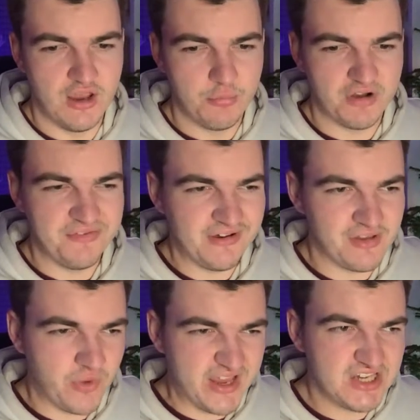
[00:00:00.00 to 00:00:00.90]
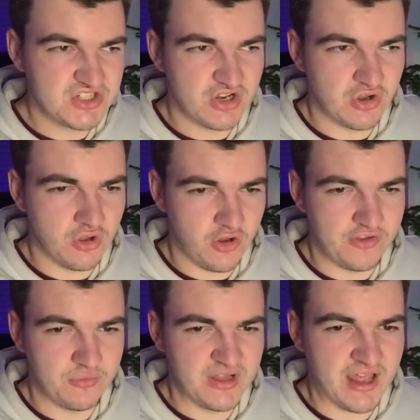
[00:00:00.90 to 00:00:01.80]
But I felt he wasted a lot
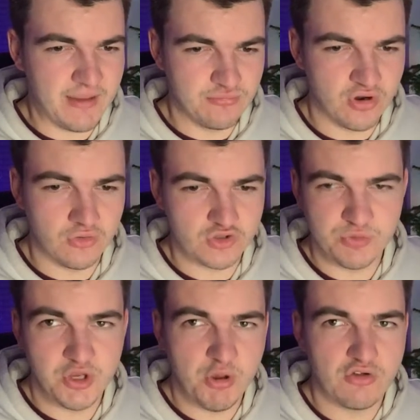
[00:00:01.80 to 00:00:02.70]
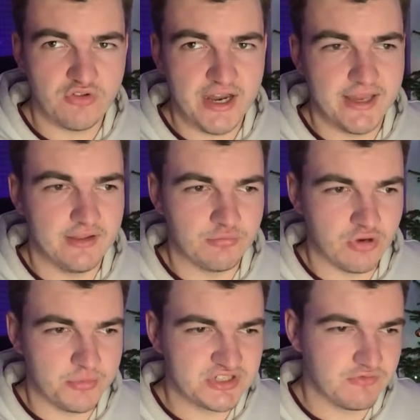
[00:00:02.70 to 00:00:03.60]
with that end product. But you are right, the
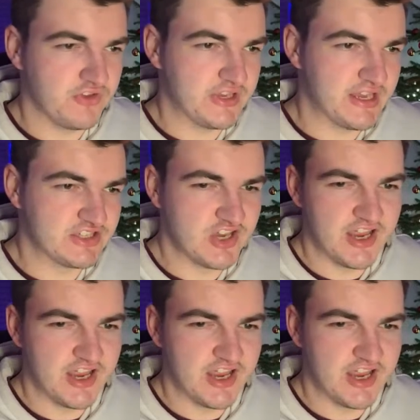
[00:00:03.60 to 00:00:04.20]
promising thing is